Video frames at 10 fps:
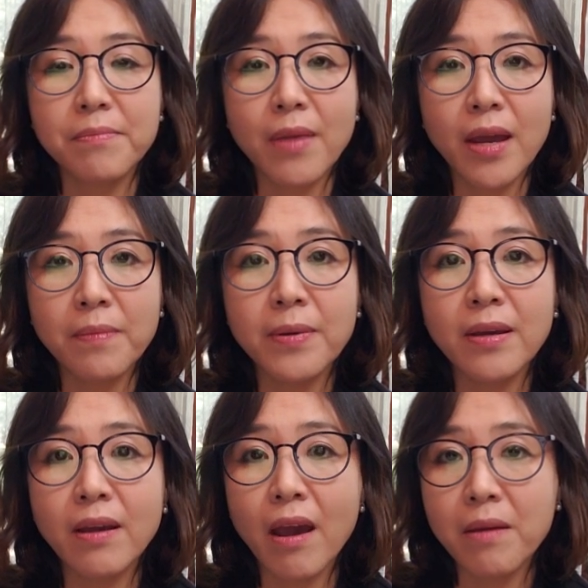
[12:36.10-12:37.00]
may
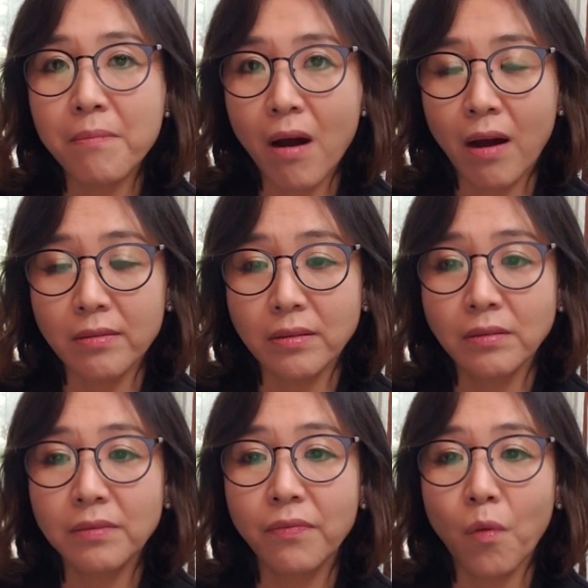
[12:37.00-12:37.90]
be a
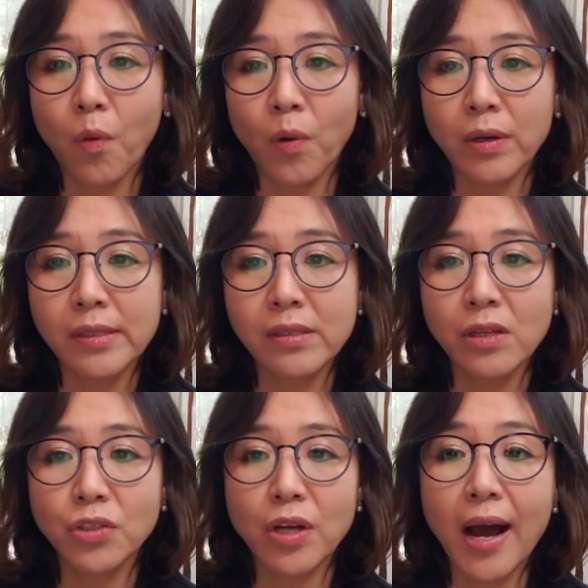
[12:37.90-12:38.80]
model for
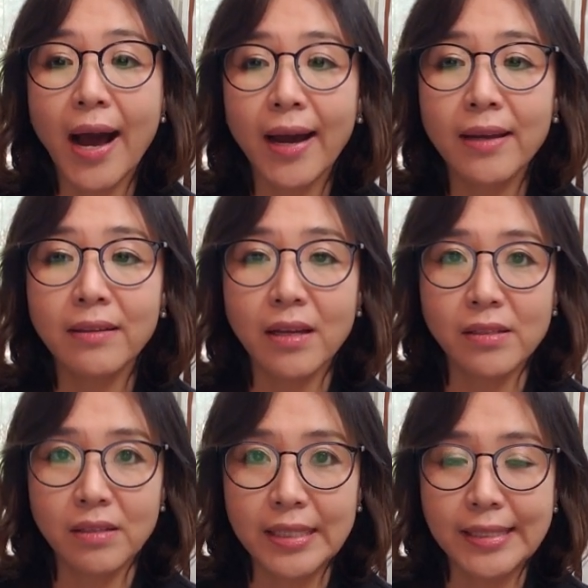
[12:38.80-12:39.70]
such a
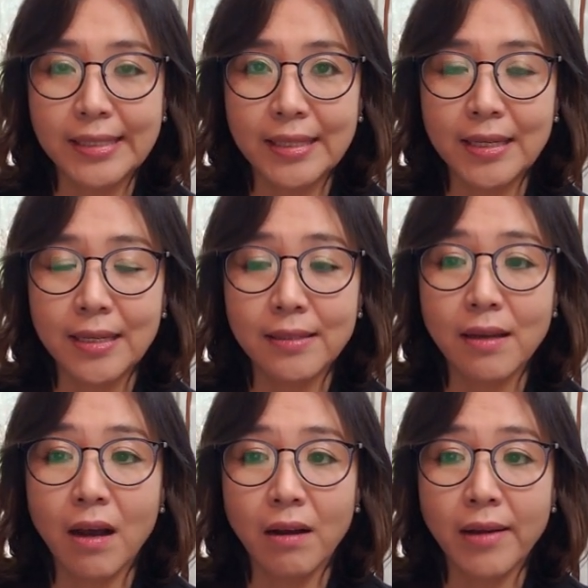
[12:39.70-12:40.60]
high-density cities
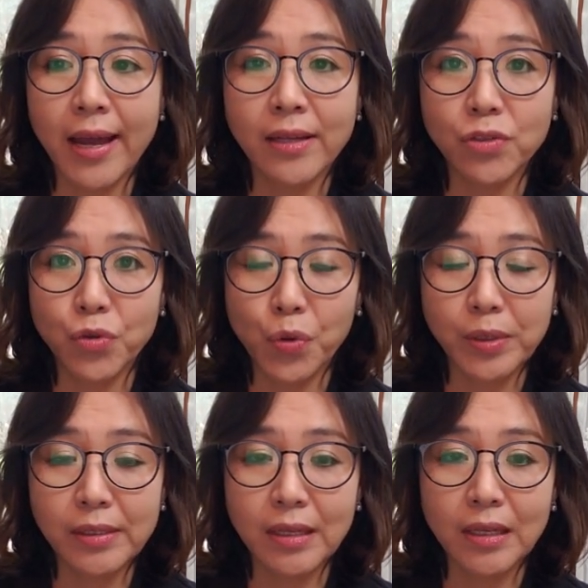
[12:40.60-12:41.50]
as New York
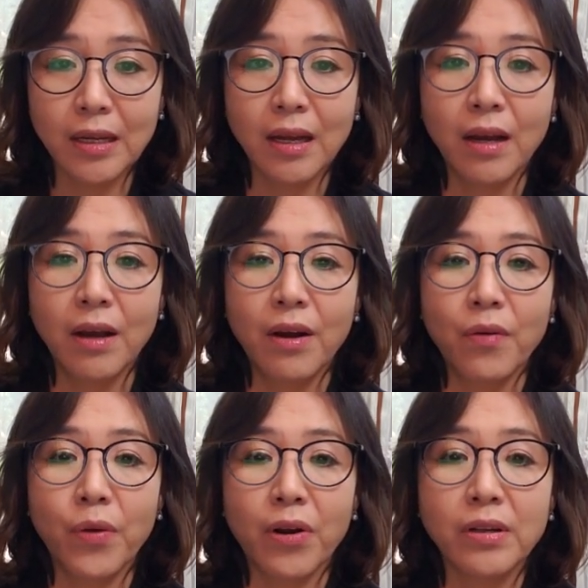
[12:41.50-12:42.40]
City,
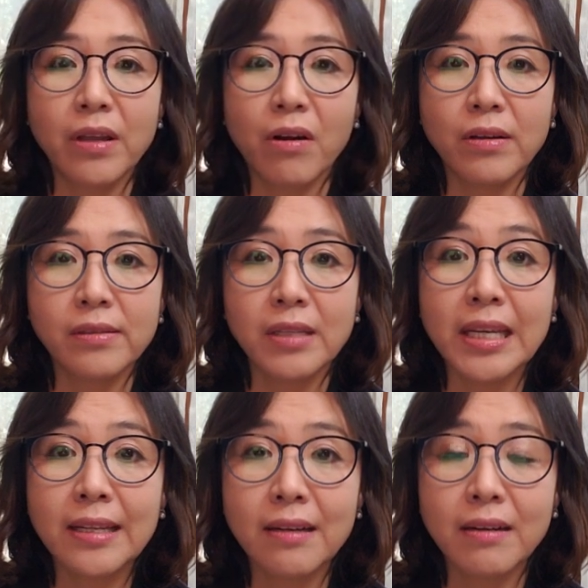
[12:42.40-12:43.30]
where there's
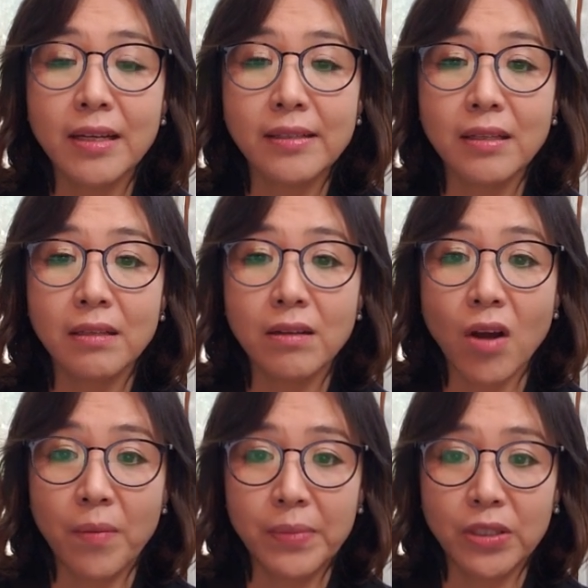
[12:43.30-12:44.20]
increasing
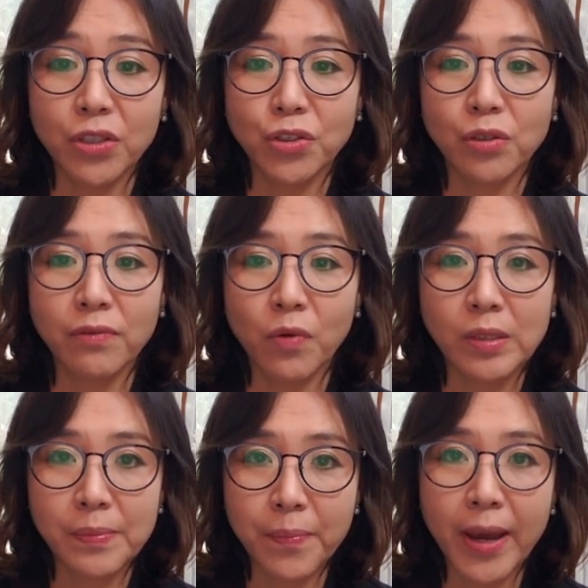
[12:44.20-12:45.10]
competition for
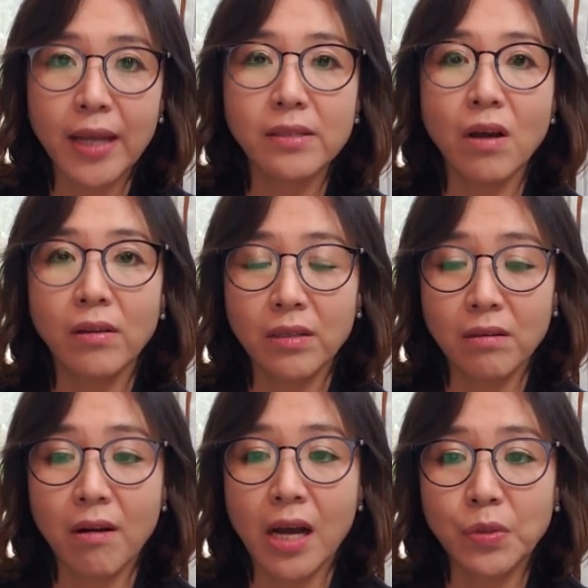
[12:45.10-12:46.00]
space on the
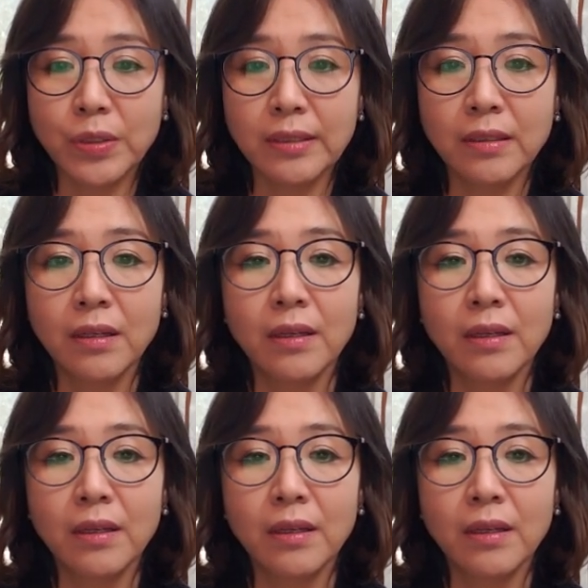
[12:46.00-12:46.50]
ground.